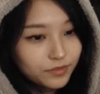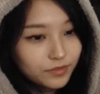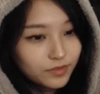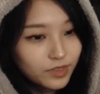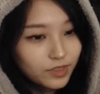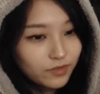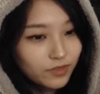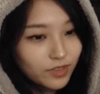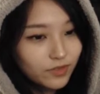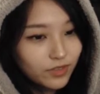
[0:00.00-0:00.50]

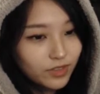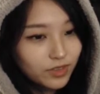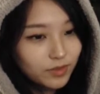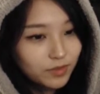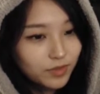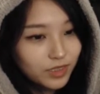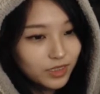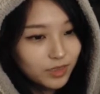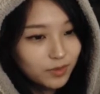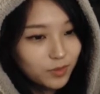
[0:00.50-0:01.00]
You've never
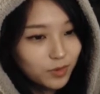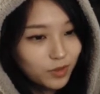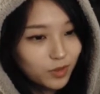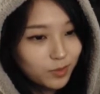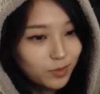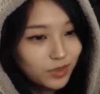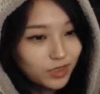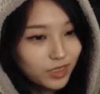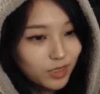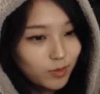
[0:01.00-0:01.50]
completed a
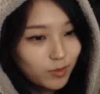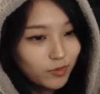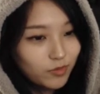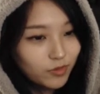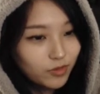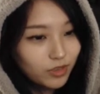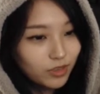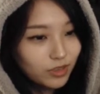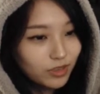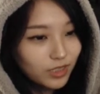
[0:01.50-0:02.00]
Pokemon game
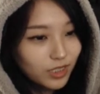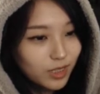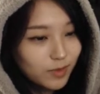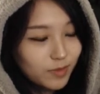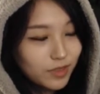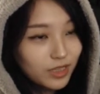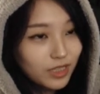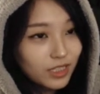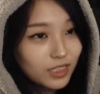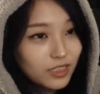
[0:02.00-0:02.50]
before? I
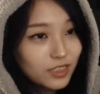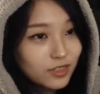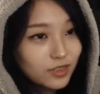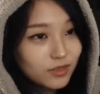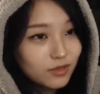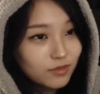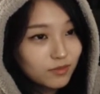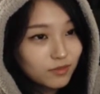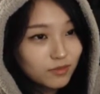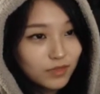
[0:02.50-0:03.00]
mean,
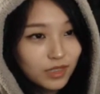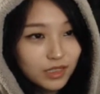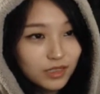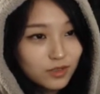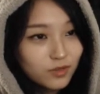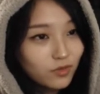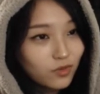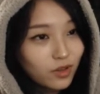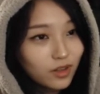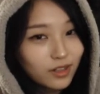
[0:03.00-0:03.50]
that's
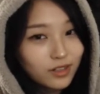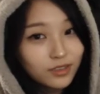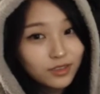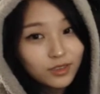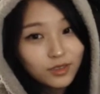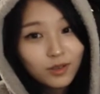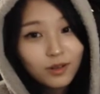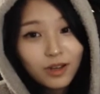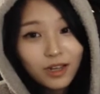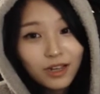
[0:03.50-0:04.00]
fine. You
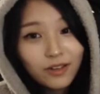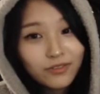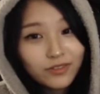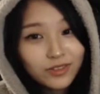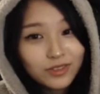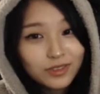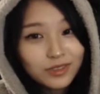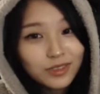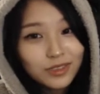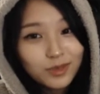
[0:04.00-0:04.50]
don't have
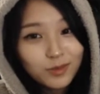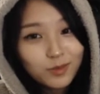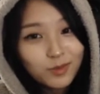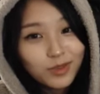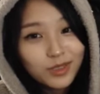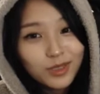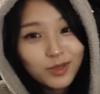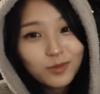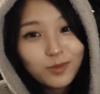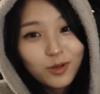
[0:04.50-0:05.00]
to
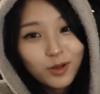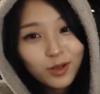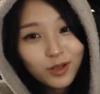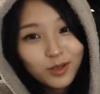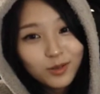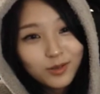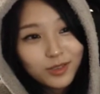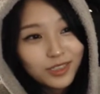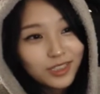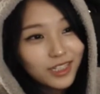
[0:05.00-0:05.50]
complete a
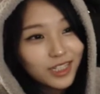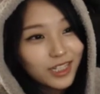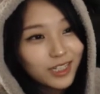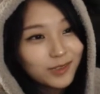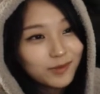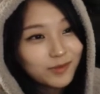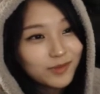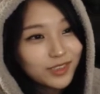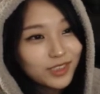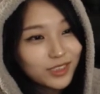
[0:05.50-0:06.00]
Pokemon game
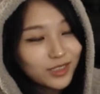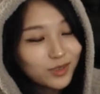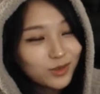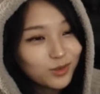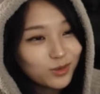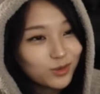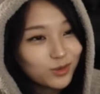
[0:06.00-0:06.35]
to